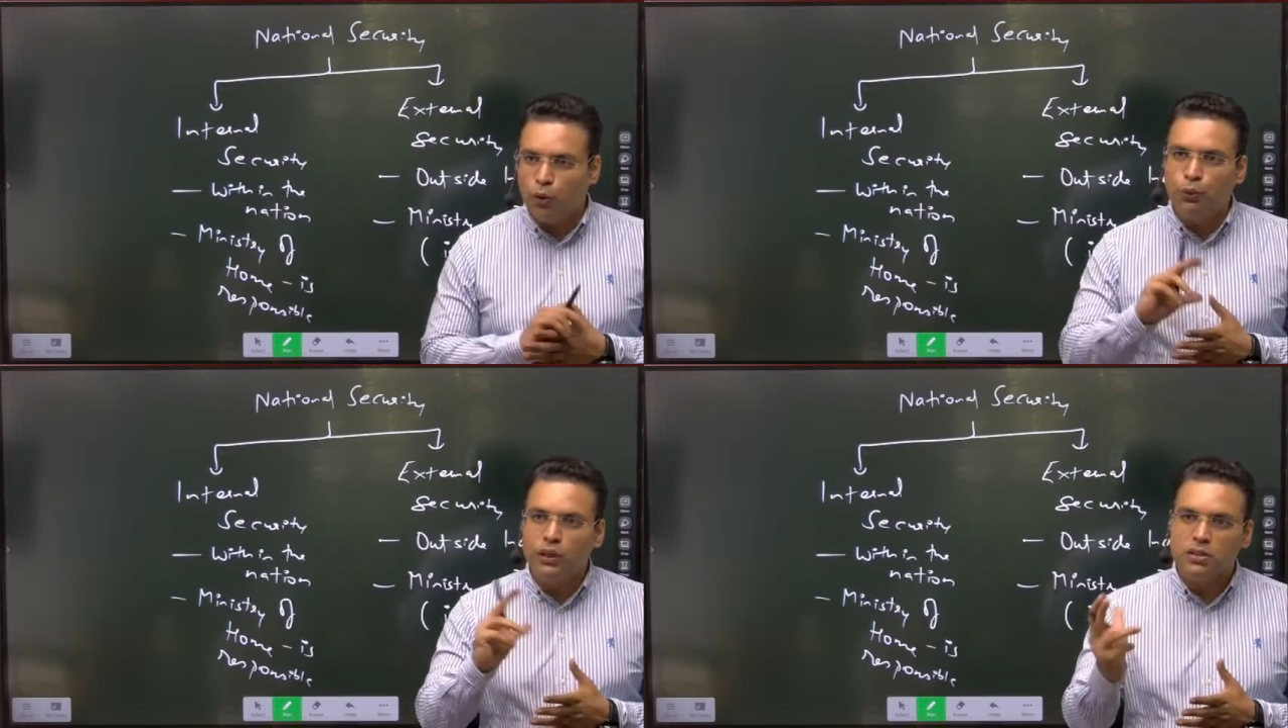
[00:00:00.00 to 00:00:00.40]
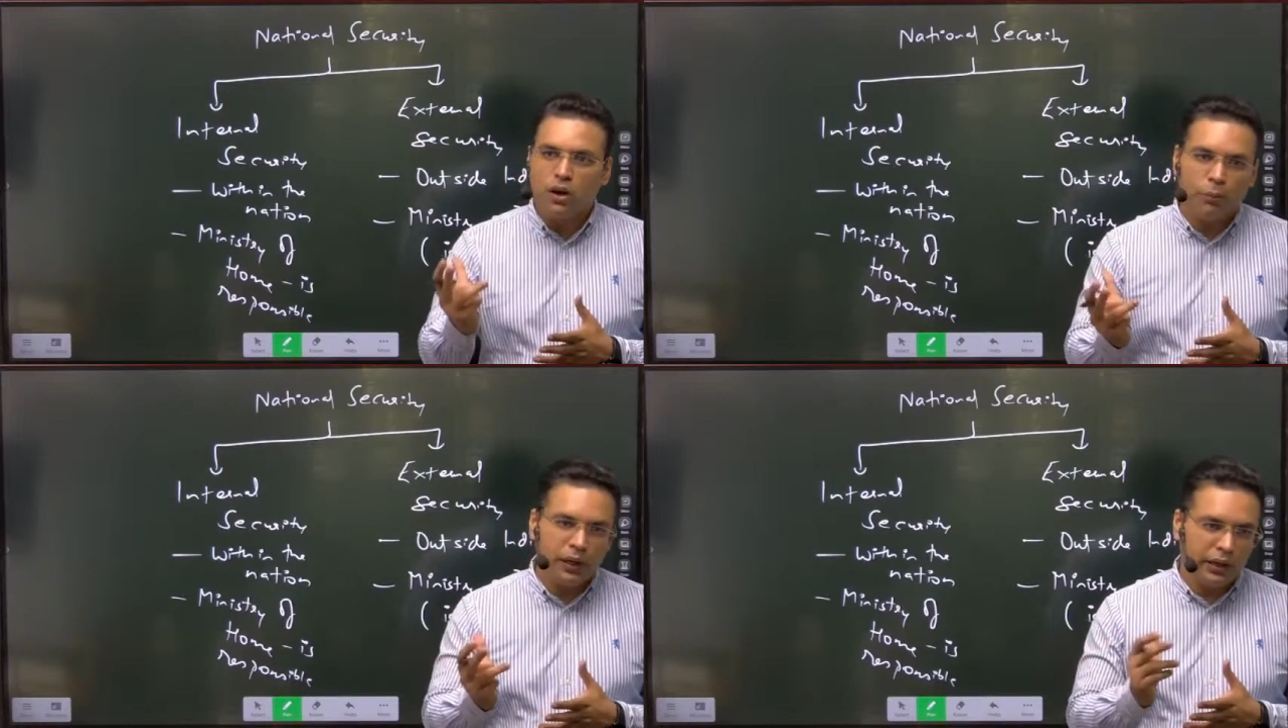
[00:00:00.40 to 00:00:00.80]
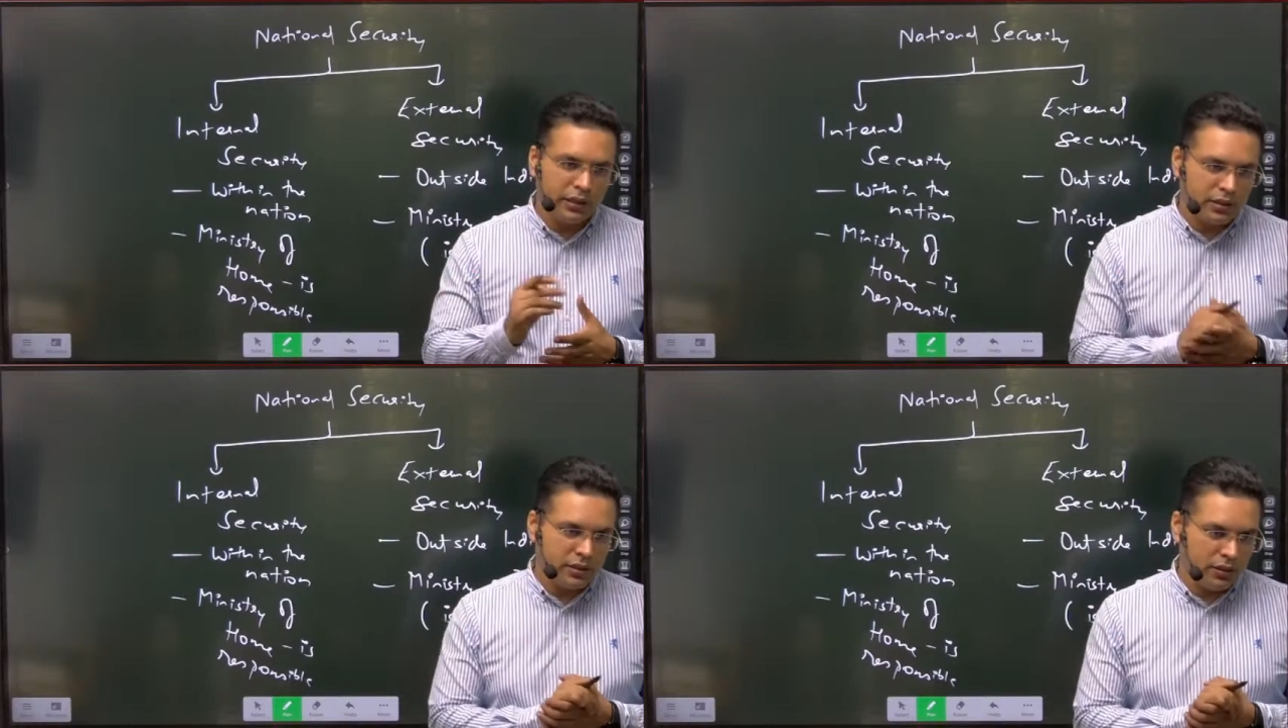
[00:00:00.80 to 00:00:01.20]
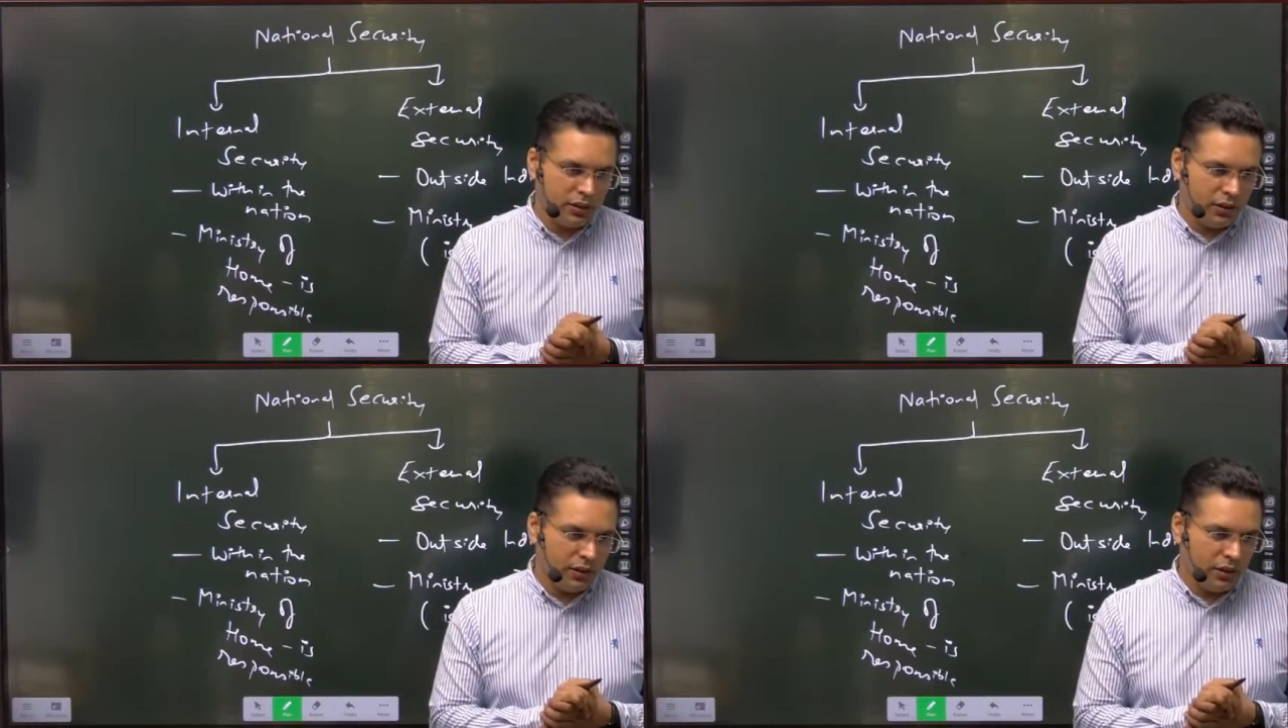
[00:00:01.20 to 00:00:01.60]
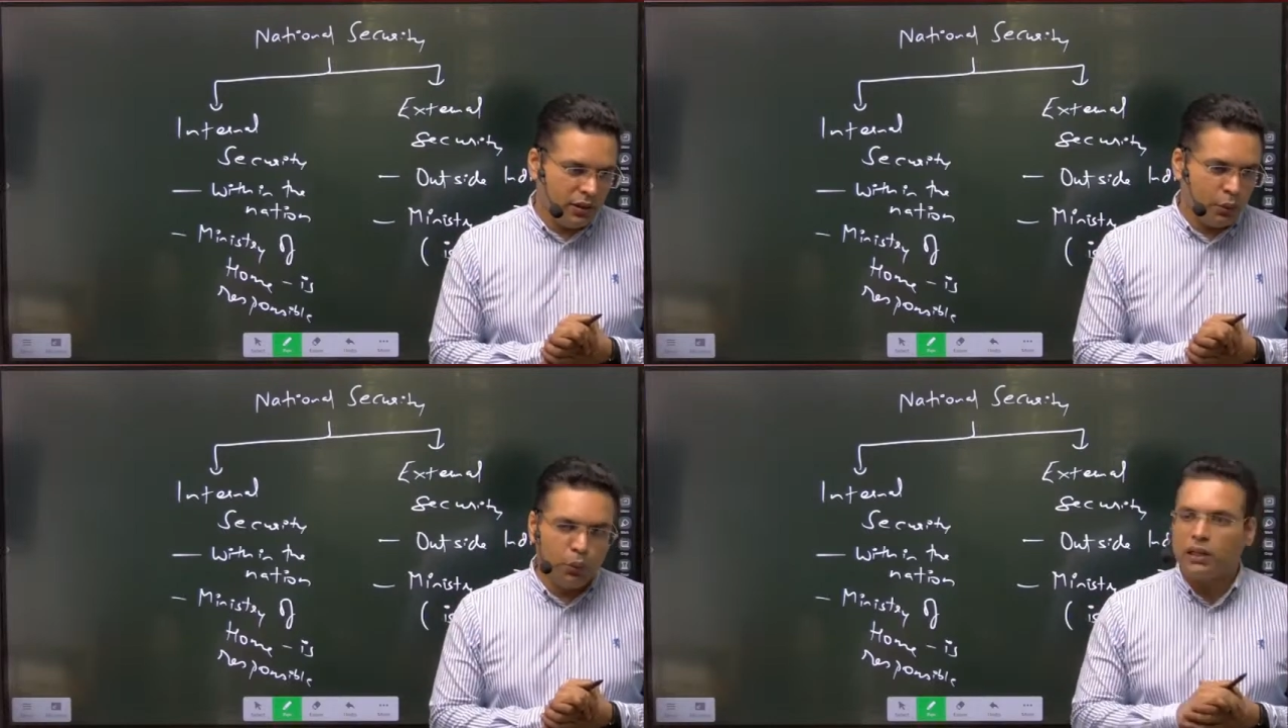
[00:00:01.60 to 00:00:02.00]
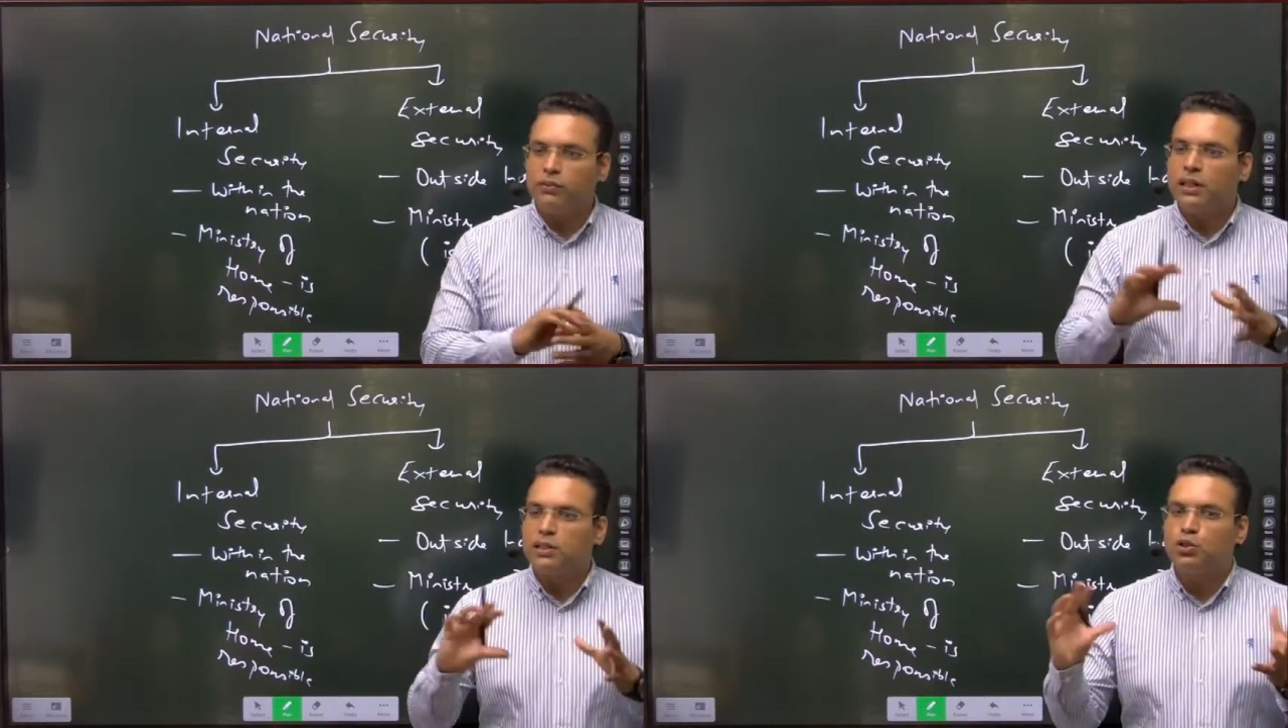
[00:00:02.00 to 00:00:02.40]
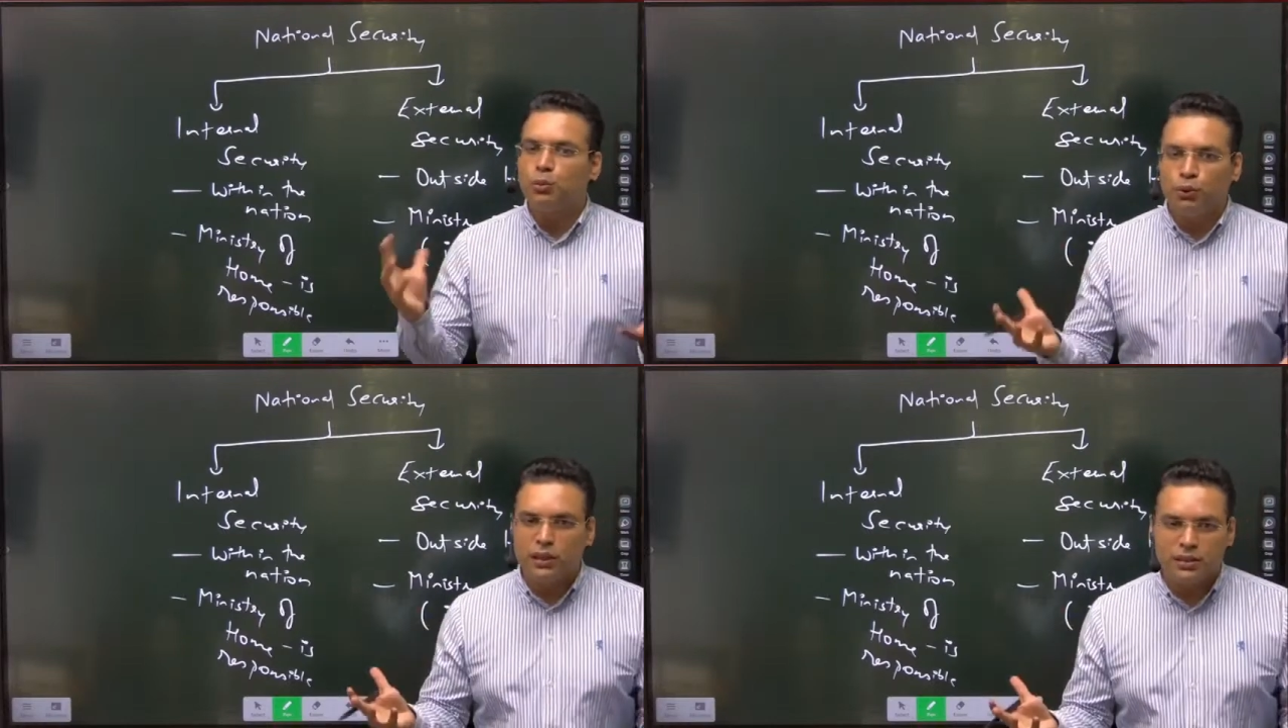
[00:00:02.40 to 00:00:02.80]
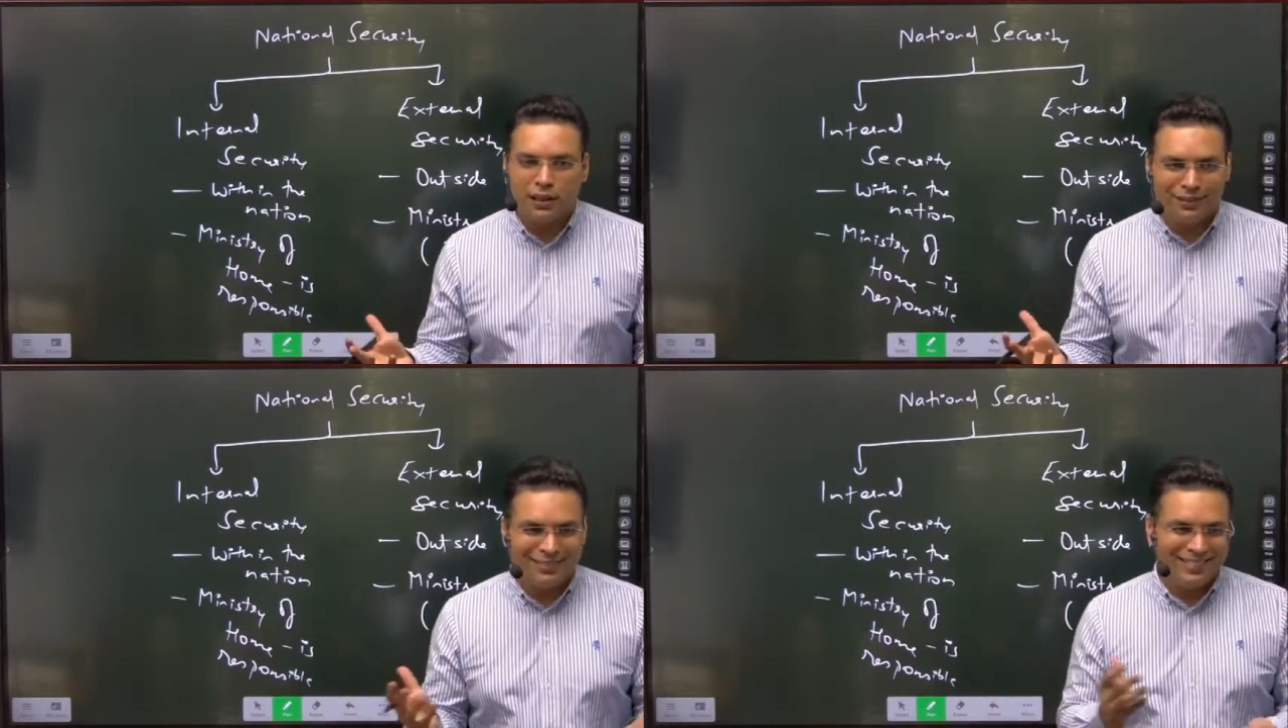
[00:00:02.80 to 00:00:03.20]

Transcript: police operates? What if there is no policing?